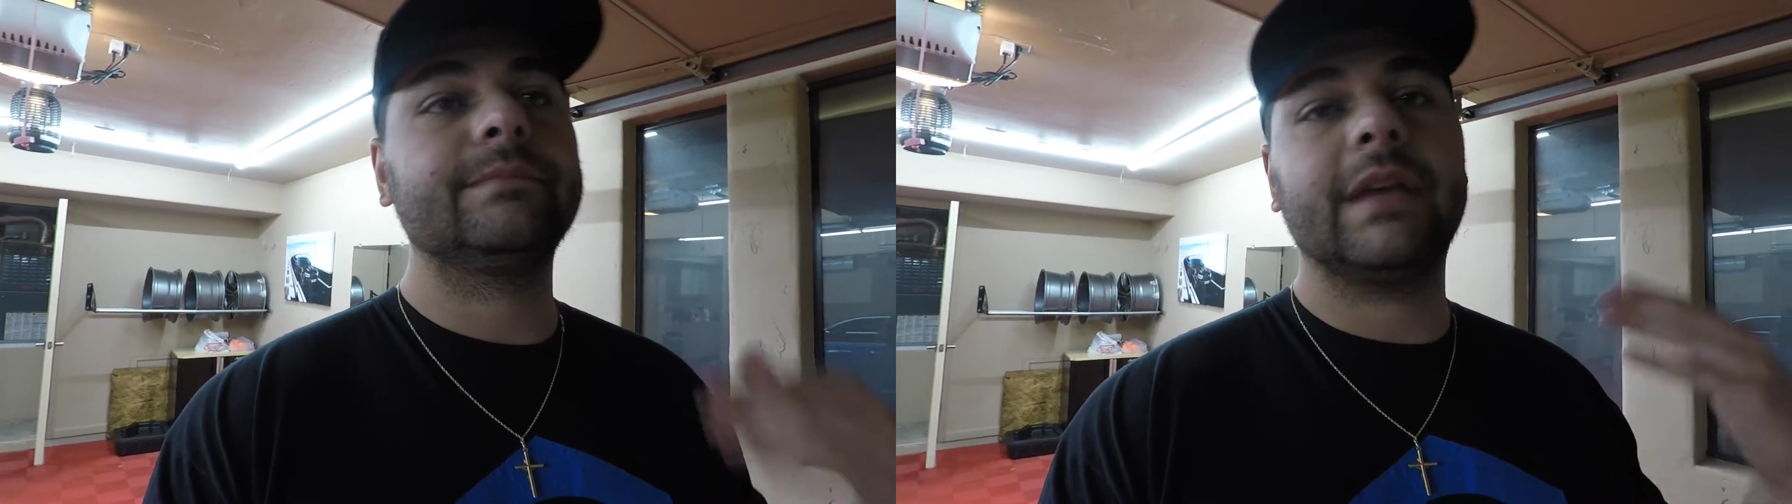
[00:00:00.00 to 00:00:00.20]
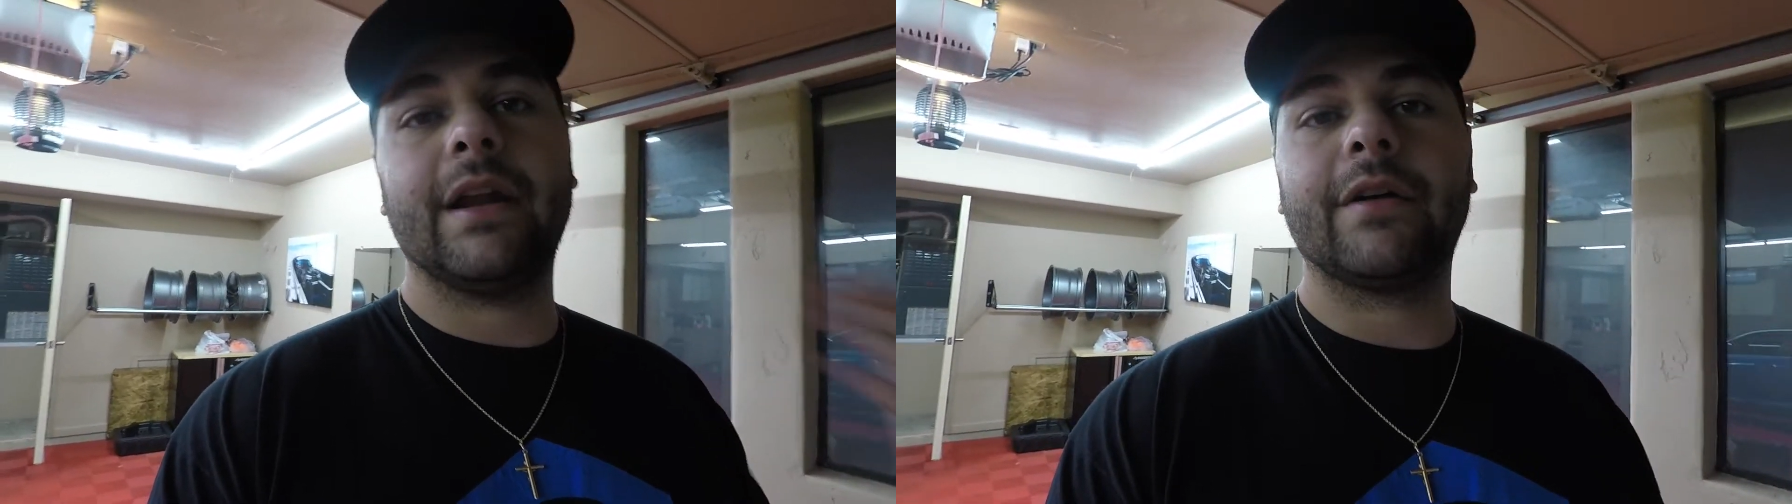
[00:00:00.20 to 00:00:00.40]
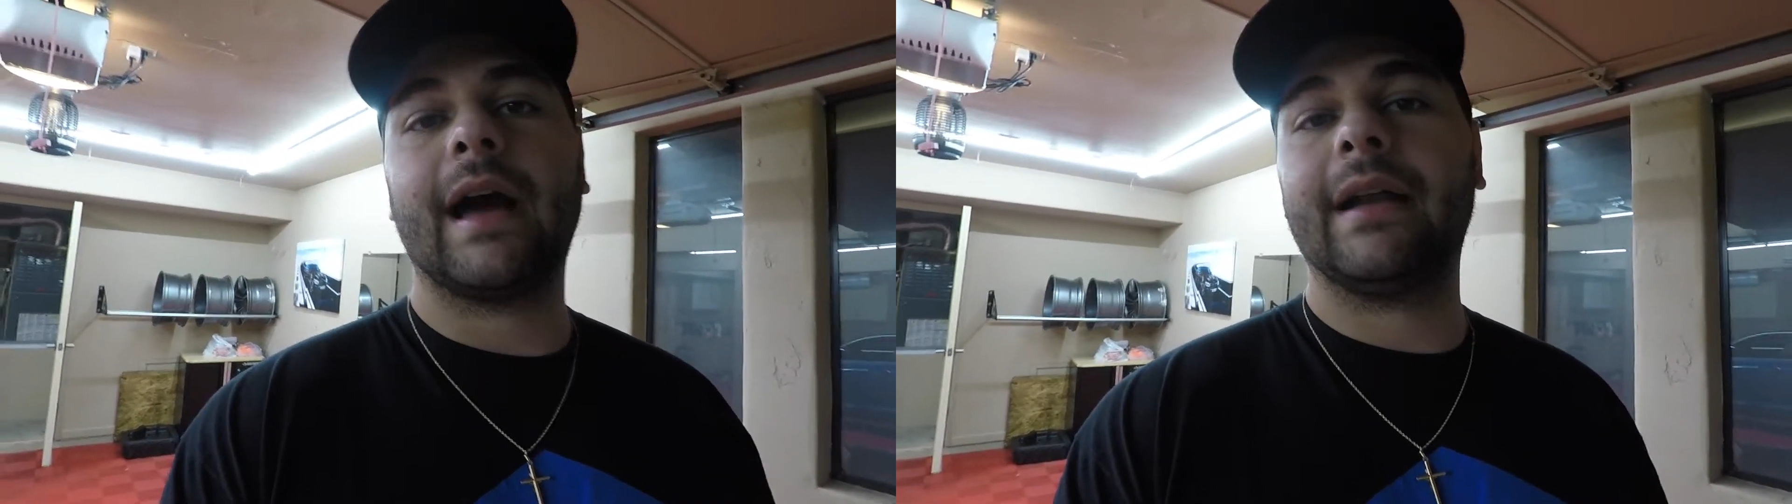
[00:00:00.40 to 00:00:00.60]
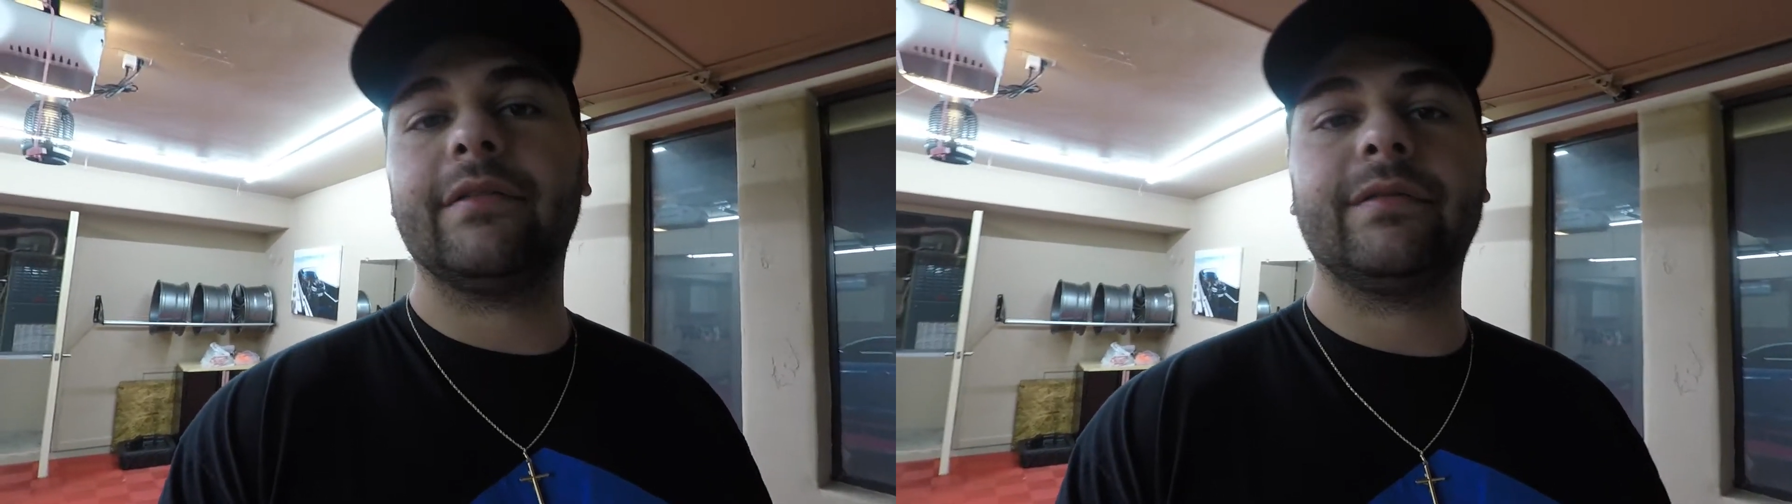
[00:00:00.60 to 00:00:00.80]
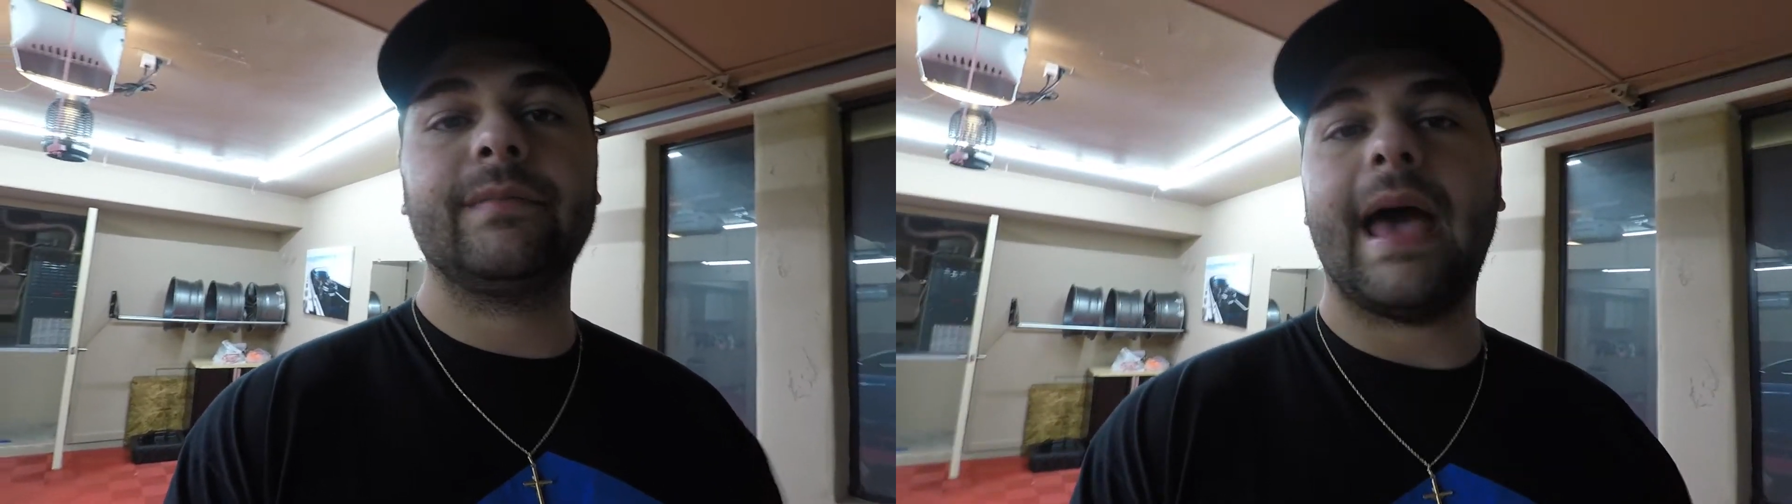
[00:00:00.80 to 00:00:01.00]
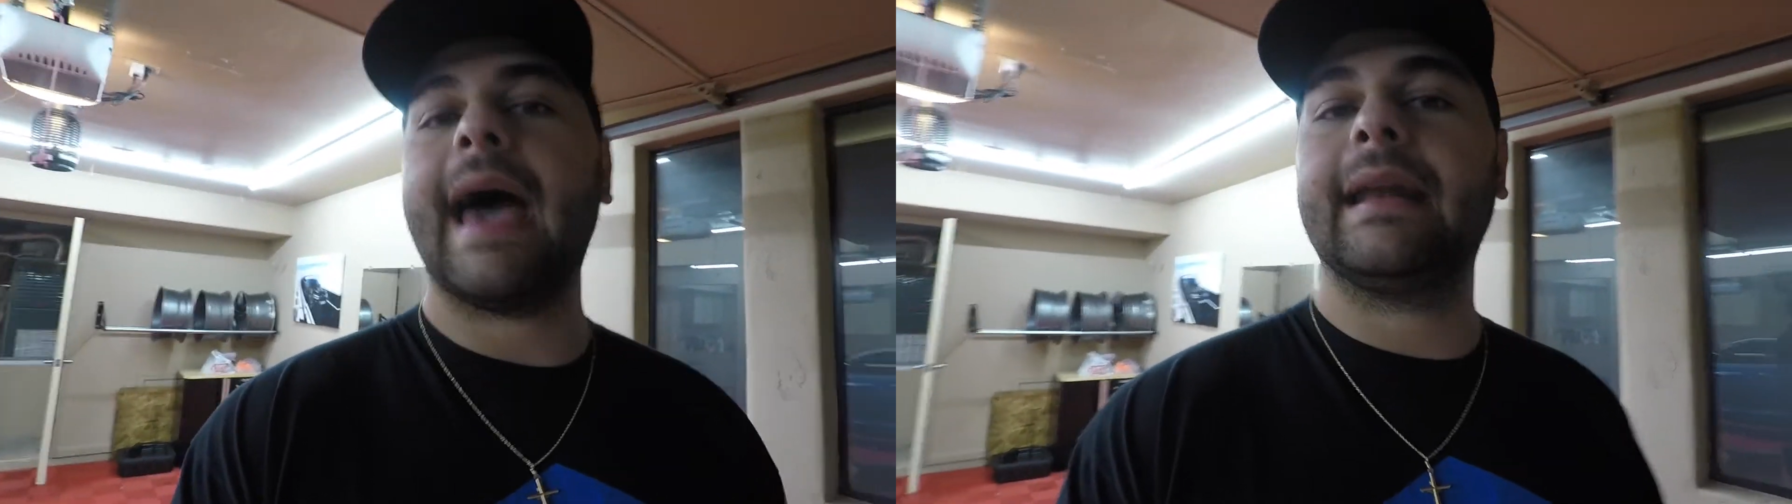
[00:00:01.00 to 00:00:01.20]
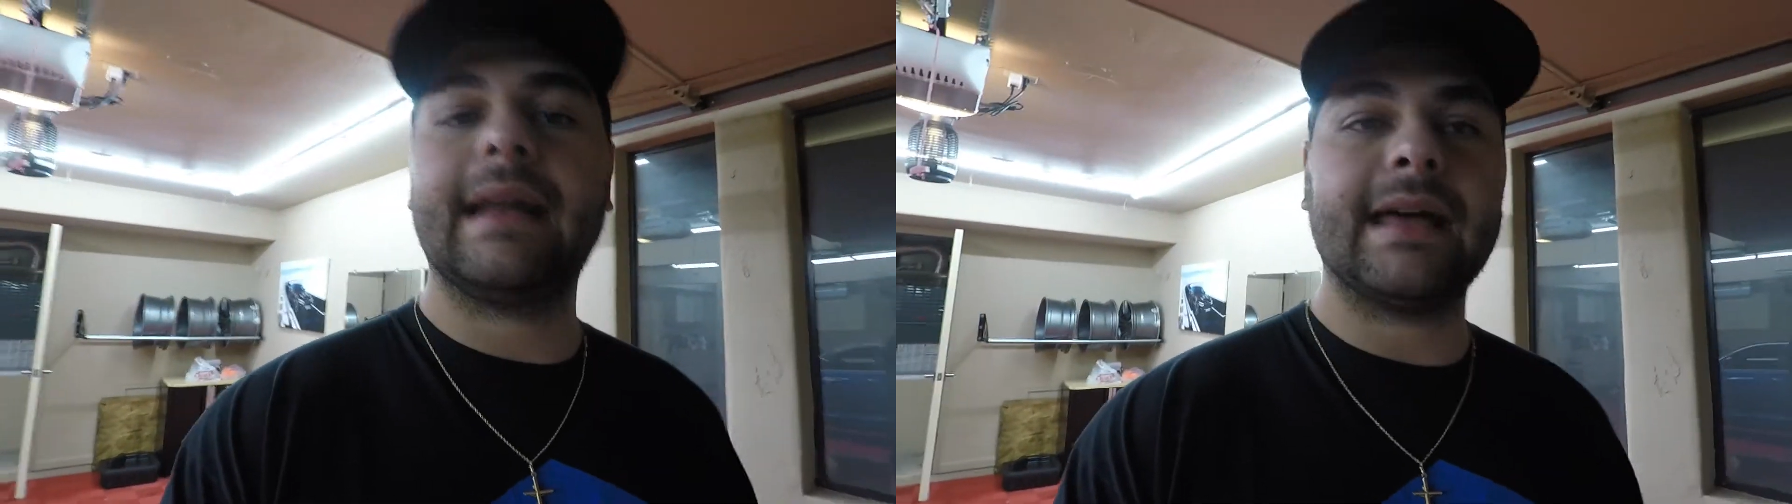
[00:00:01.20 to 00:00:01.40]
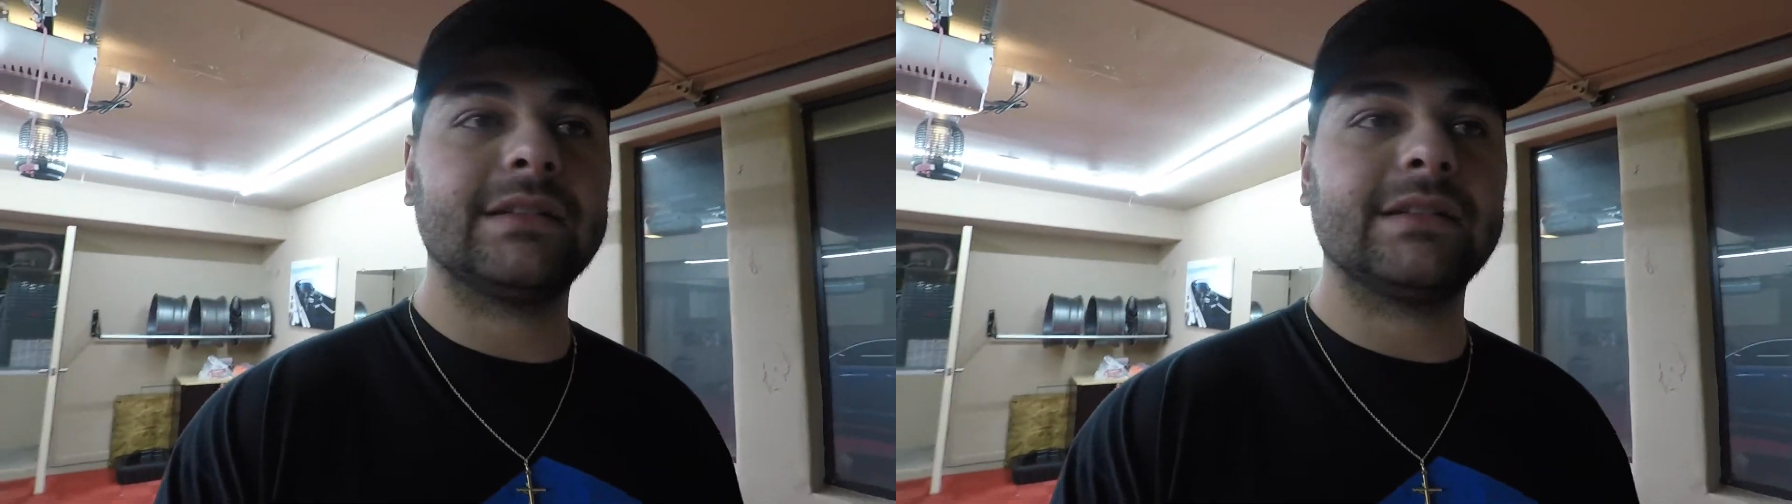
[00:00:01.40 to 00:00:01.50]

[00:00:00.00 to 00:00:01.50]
you know, kind of add it as